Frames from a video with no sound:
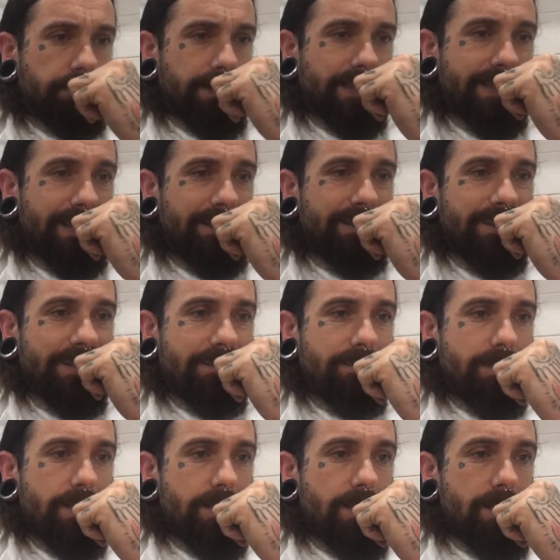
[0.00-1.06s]
See
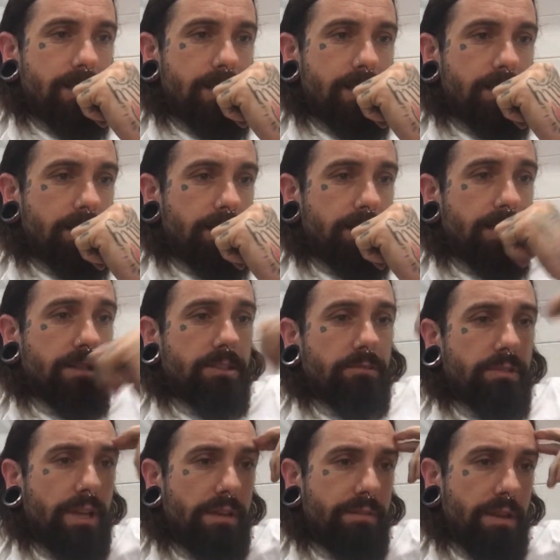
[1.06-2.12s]
you soon,
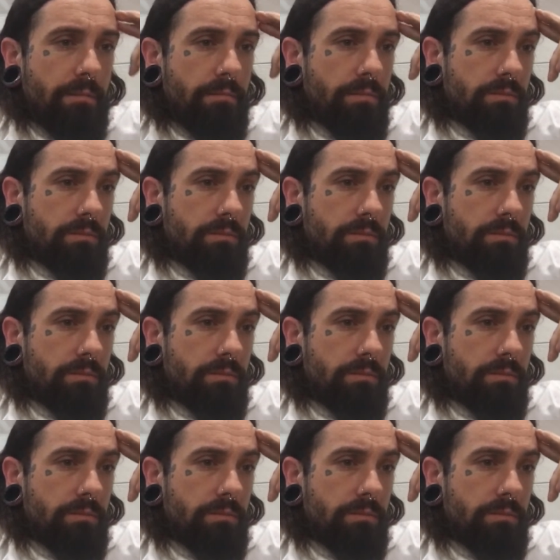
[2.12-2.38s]
baby M.